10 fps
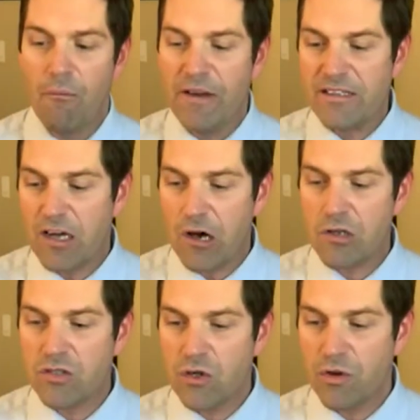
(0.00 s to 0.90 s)
But it's
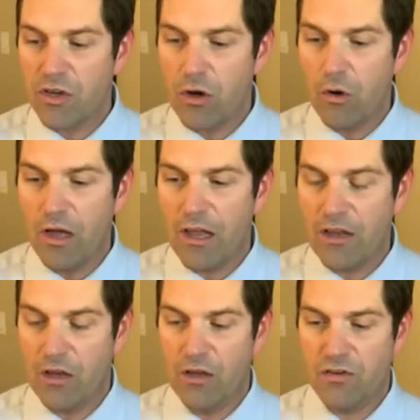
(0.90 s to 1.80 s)
also, you know,
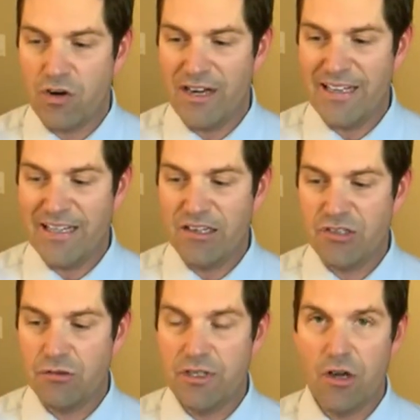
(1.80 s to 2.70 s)
trying to get
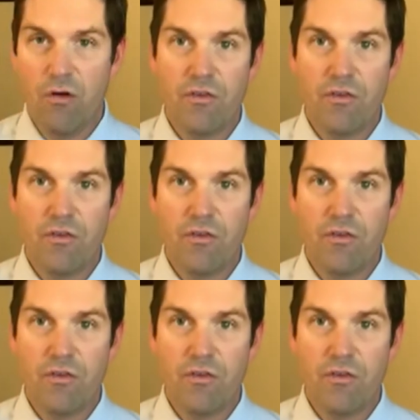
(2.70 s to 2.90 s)
into the